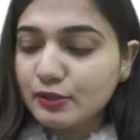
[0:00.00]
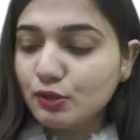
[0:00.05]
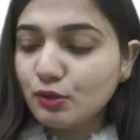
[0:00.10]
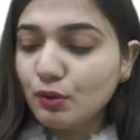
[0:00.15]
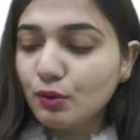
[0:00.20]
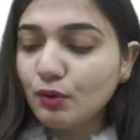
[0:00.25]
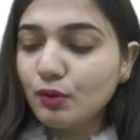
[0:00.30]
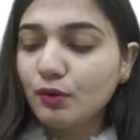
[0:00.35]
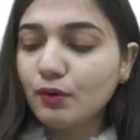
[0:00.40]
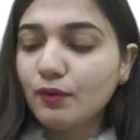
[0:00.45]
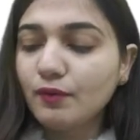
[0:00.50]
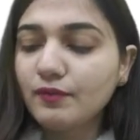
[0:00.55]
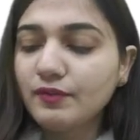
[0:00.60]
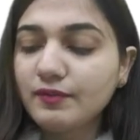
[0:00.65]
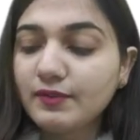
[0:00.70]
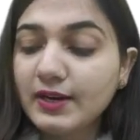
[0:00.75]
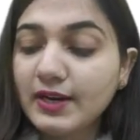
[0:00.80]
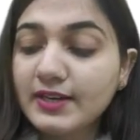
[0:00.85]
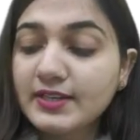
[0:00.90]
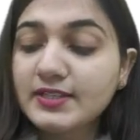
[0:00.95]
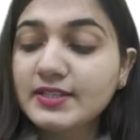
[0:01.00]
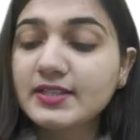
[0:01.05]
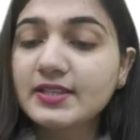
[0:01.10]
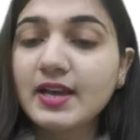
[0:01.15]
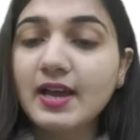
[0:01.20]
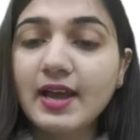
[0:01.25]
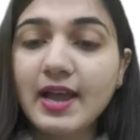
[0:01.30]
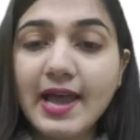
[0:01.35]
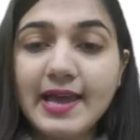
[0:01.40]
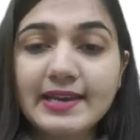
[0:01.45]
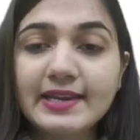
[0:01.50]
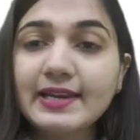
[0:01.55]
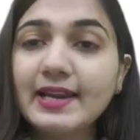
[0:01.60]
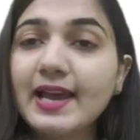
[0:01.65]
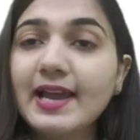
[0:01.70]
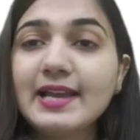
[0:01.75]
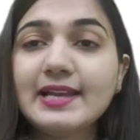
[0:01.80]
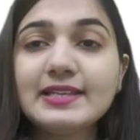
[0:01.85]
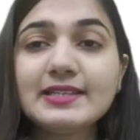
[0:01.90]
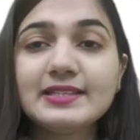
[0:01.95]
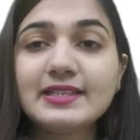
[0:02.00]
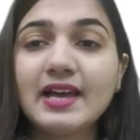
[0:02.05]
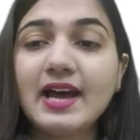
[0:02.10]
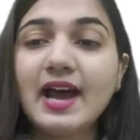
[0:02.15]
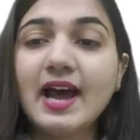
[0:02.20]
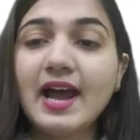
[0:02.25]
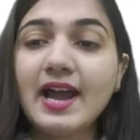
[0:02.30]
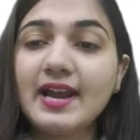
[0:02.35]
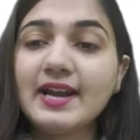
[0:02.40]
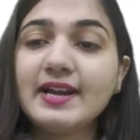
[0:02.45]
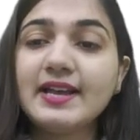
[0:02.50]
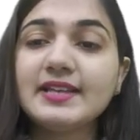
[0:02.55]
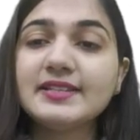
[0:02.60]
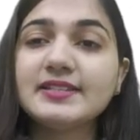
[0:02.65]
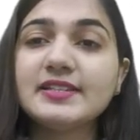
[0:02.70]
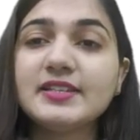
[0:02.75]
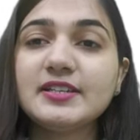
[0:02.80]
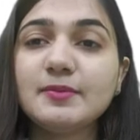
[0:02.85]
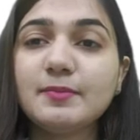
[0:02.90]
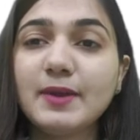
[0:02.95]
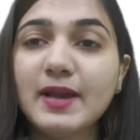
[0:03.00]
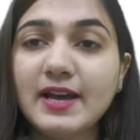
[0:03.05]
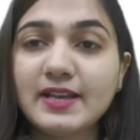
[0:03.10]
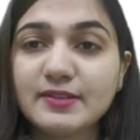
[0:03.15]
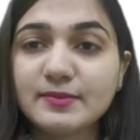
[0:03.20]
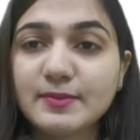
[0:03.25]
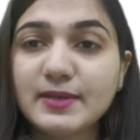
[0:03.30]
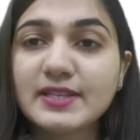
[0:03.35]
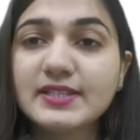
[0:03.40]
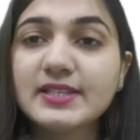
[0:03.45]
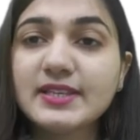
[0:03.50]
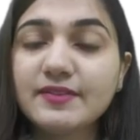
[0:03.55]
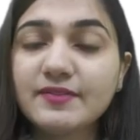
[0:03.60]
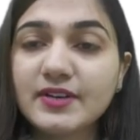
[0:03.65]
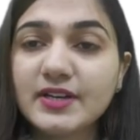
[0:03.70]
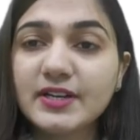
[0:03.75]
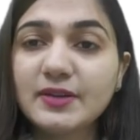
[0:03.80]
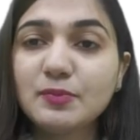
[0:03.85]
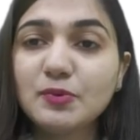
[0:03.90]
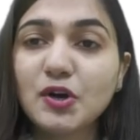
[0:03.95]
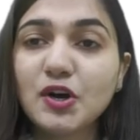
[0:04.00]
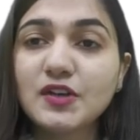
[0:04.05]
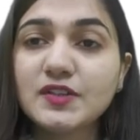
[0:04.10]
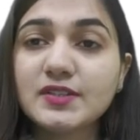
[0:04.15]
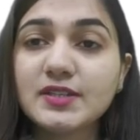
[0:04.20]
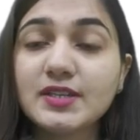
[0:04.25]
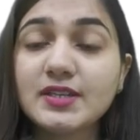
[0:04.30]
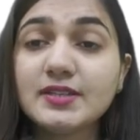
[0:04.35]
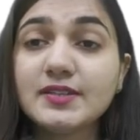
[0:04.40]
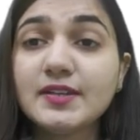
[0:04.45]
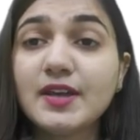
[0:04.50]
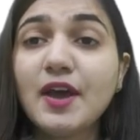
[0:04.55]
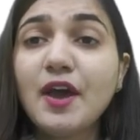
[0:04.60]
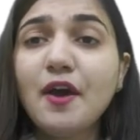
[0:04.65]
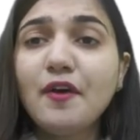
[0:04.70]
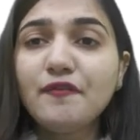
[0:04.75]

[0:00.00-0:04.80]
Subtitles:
So let's analyze the high density plasma CVD process.